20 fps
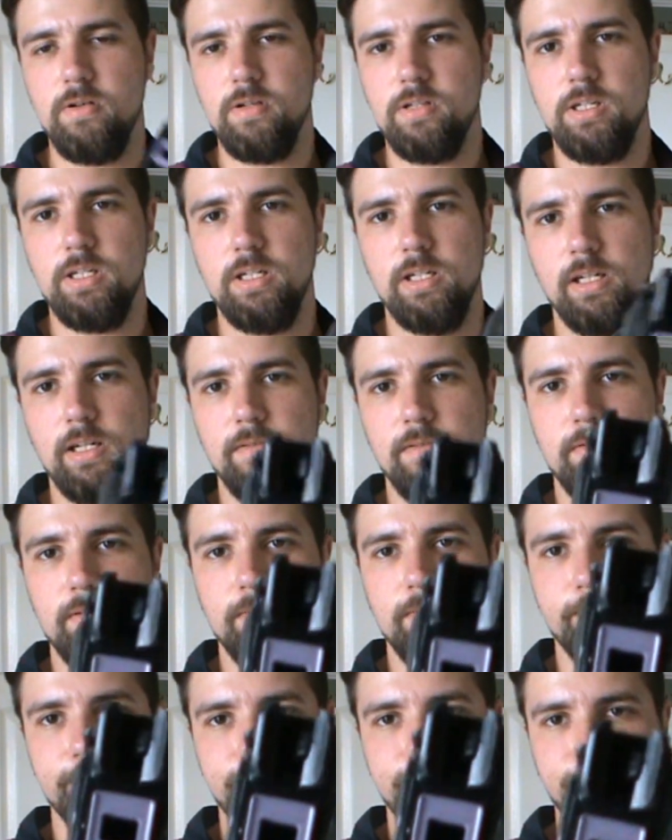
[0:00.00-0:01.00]

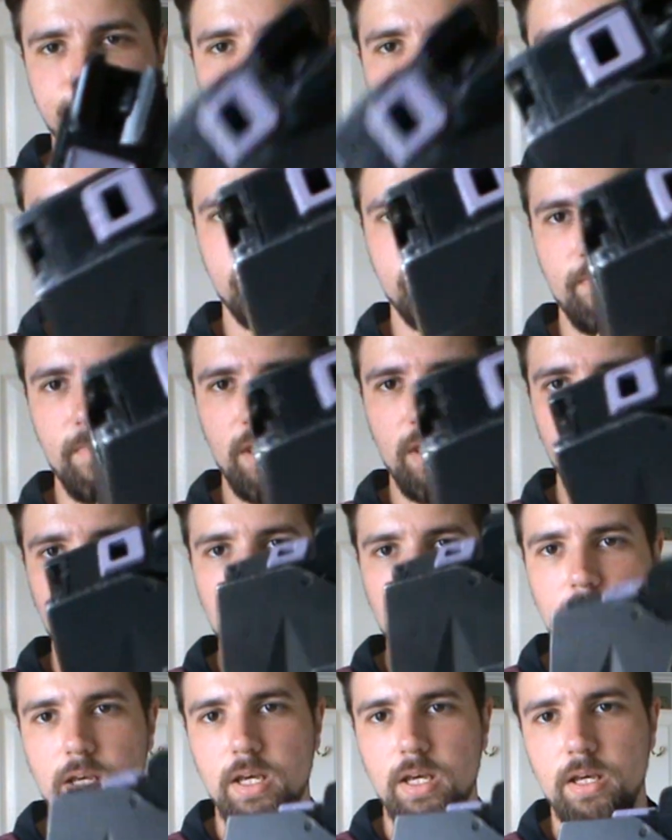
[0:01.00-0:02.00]
1911.
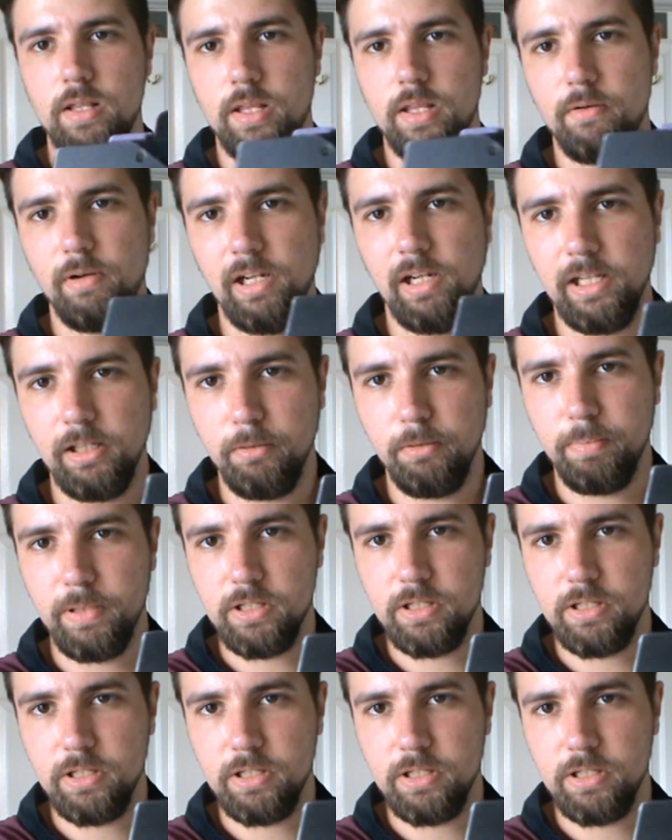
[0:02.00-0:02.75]
They're a little